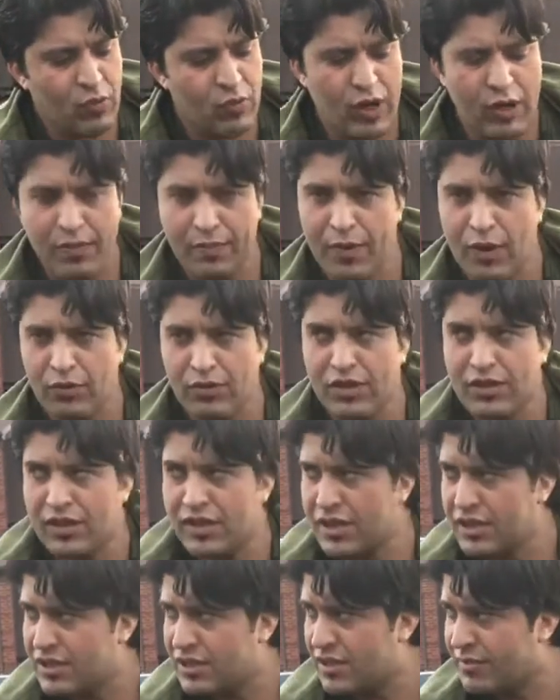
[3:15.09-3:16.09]
So very important
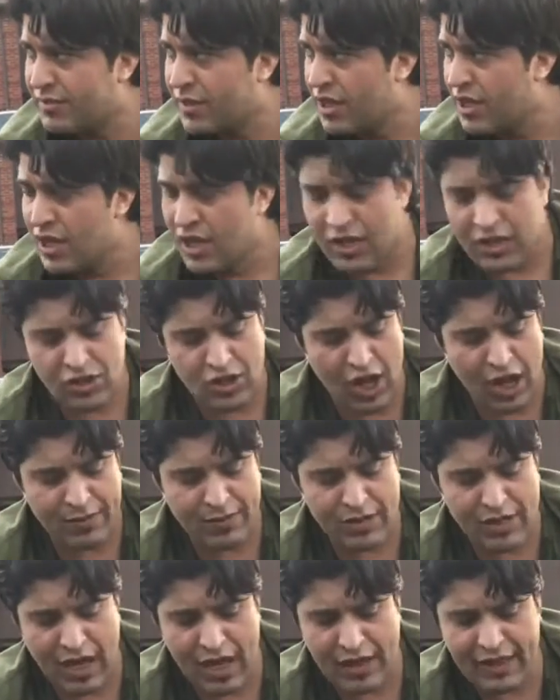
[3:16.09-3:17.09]
thing. Some
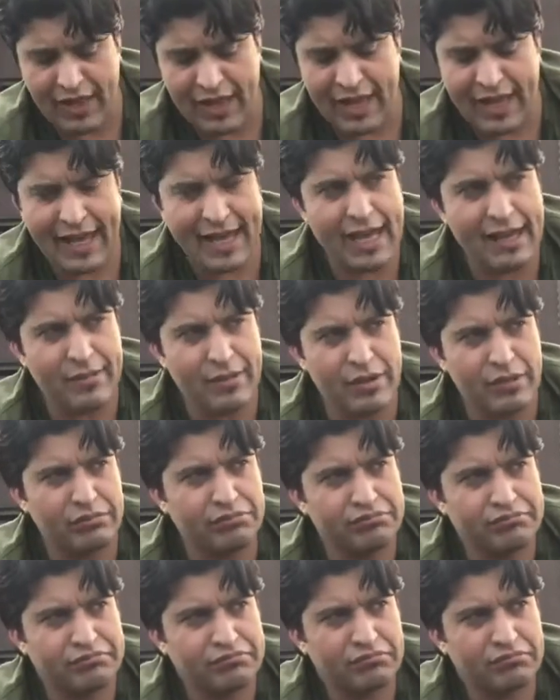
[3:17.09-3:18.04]
topsoil they have a